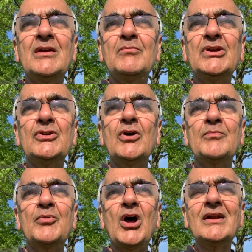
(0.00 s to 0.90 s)
meteor
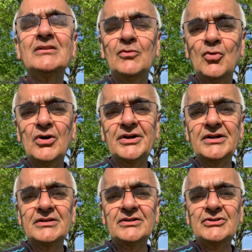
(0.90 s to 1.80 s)
brought the
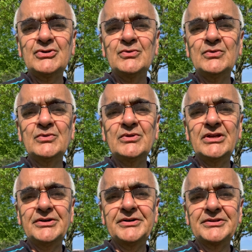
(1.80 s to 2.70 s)
water to the
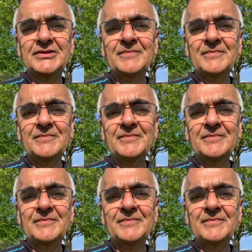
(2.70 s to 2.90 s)
earth.